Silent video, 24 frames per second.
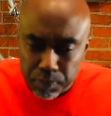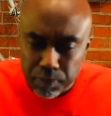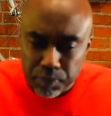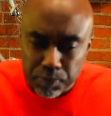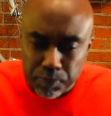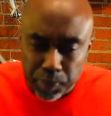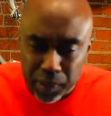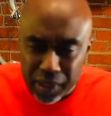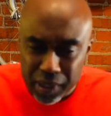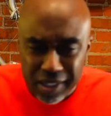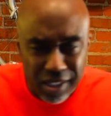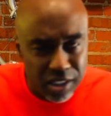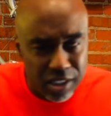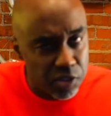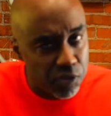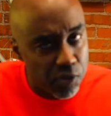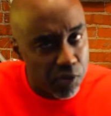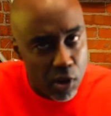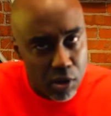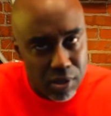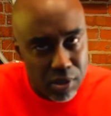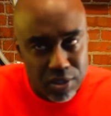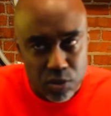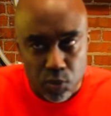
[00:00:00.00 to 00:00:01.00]
because
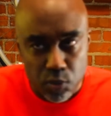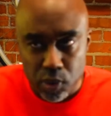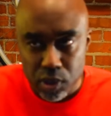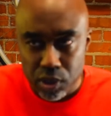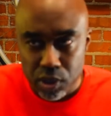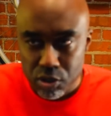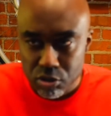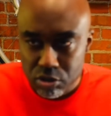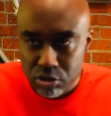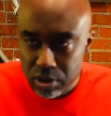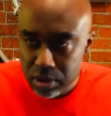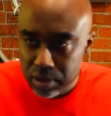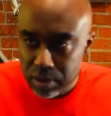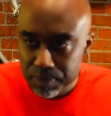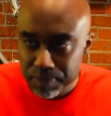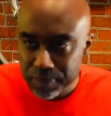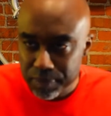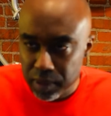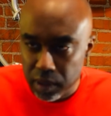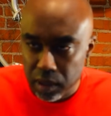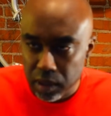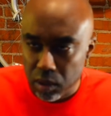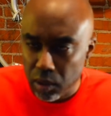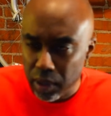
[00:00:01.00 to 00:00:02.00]
fall is one of those,
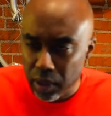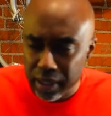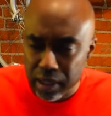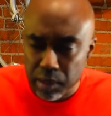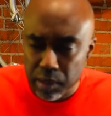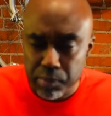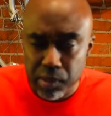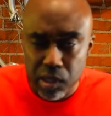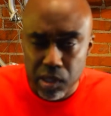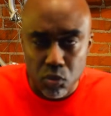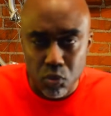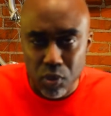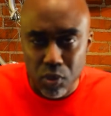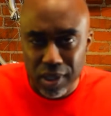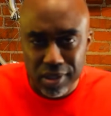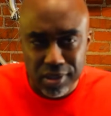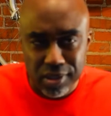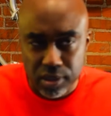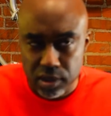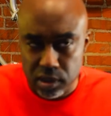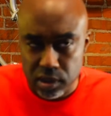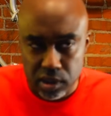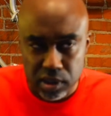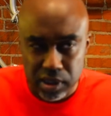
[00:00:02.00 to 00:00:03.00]
you know, in the Midwest,
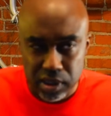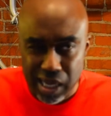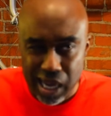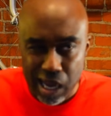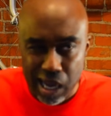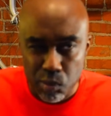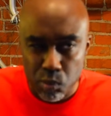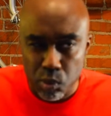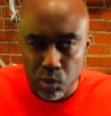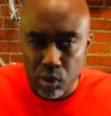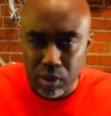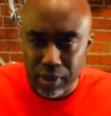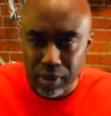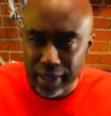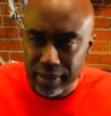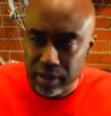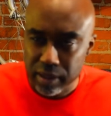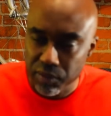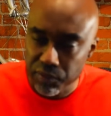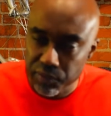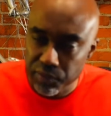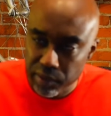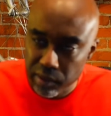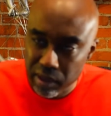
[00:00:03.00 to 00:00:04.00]
it's a time where like
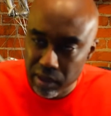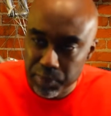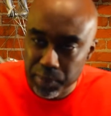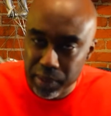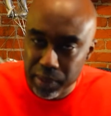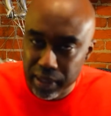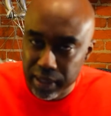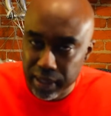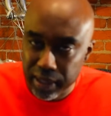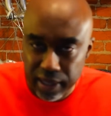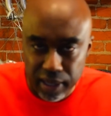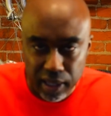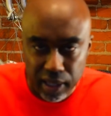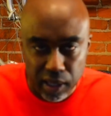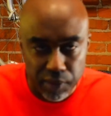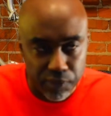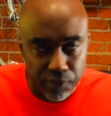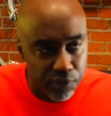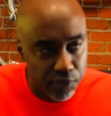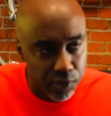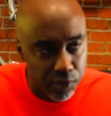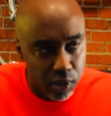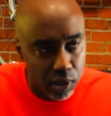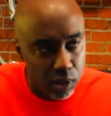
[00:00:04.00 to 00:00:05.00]
the very beginning of
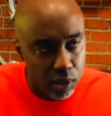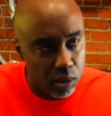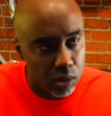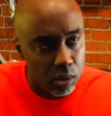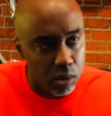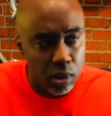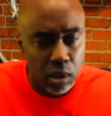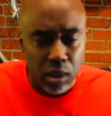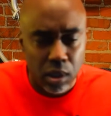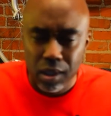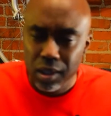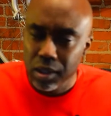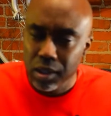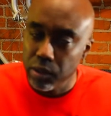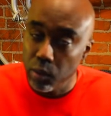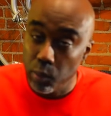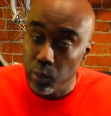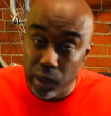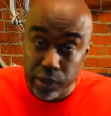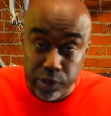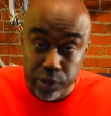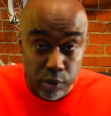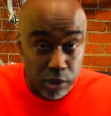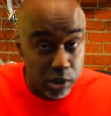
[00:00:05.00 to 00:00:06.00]
fall, the
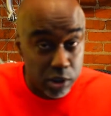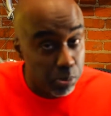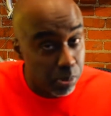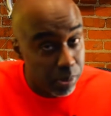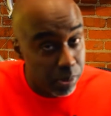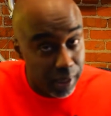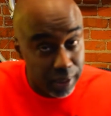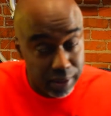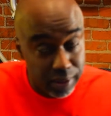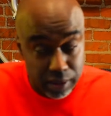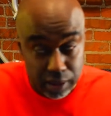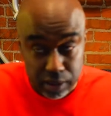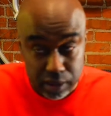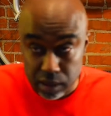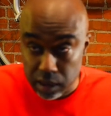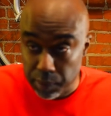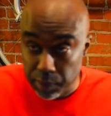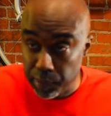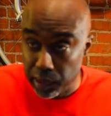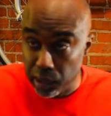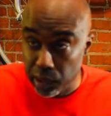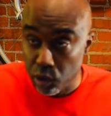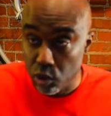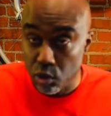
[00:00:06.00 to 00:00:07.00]
weather is pleasant. I
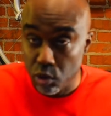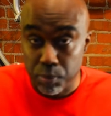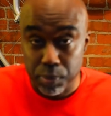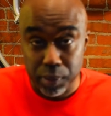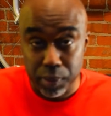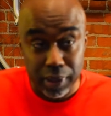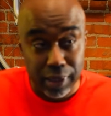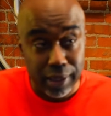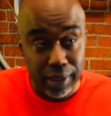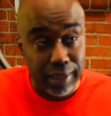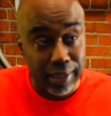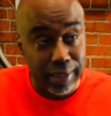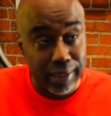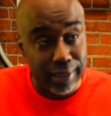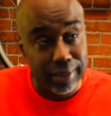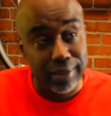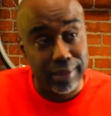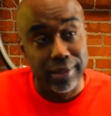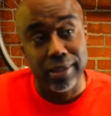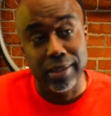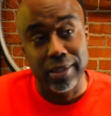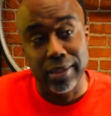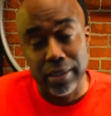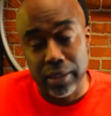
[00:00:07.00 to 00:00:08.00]
mean, you'll be in
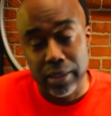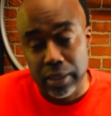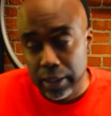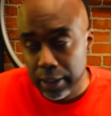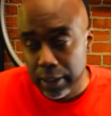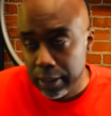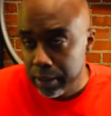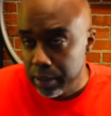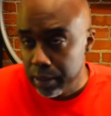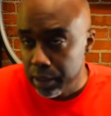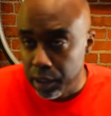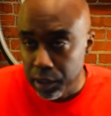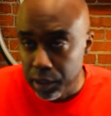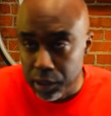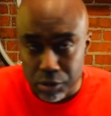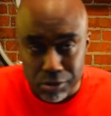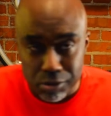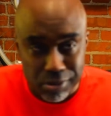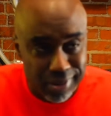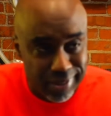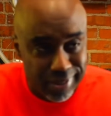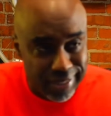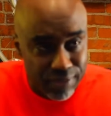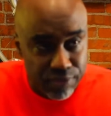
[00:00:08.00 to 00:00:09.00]
the, you know,
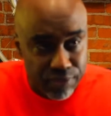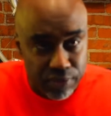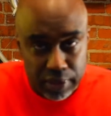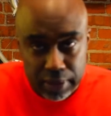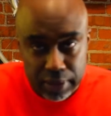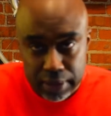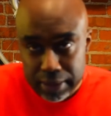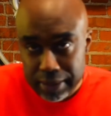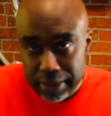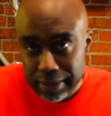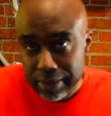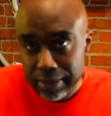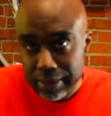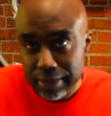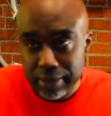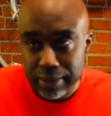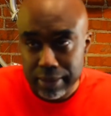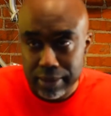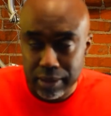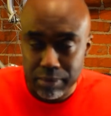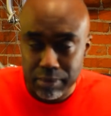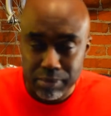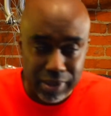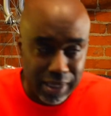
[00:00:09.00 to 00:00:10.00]
seventies,
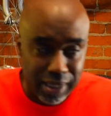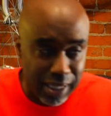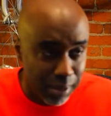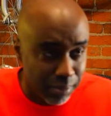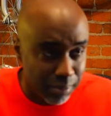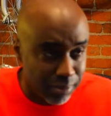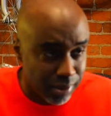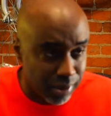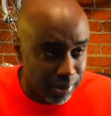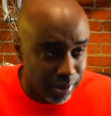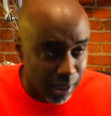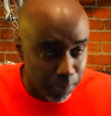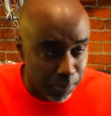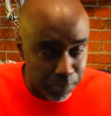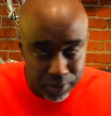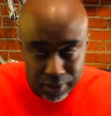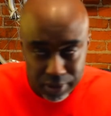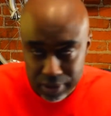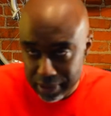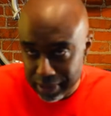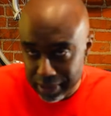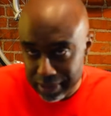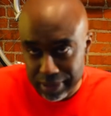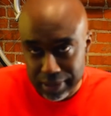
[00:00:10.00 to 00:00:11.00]
sometimes upper
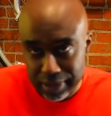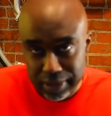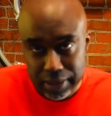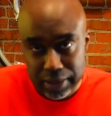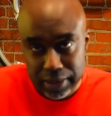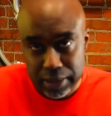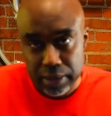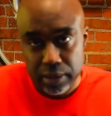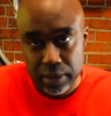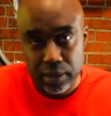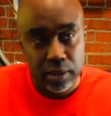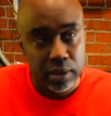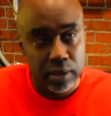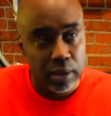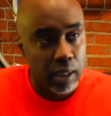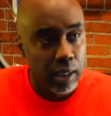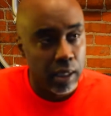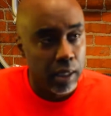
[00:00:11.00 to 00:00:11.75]
sixties.